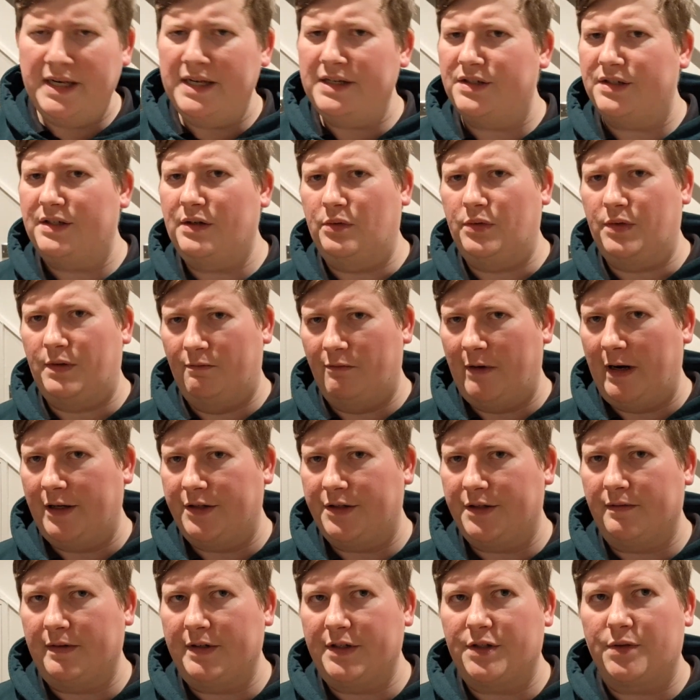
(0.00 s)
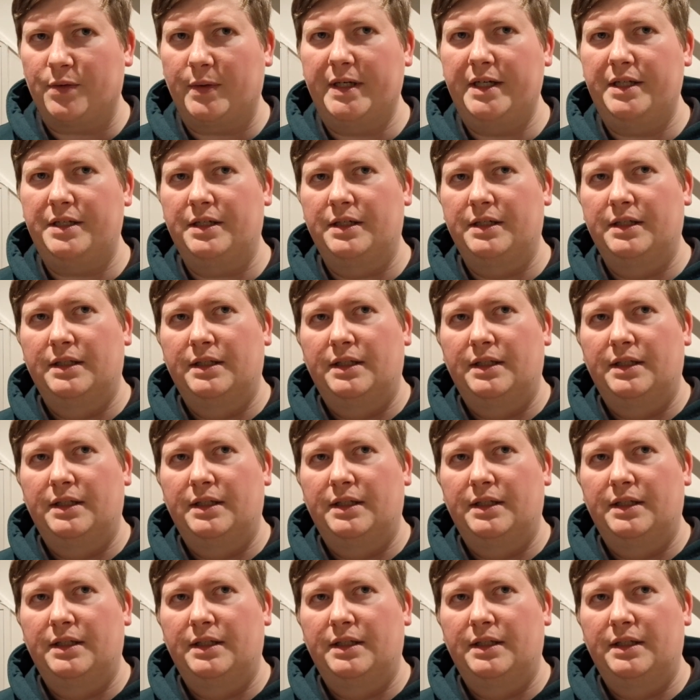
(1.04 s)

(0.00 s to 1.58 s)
is still relatively sweet.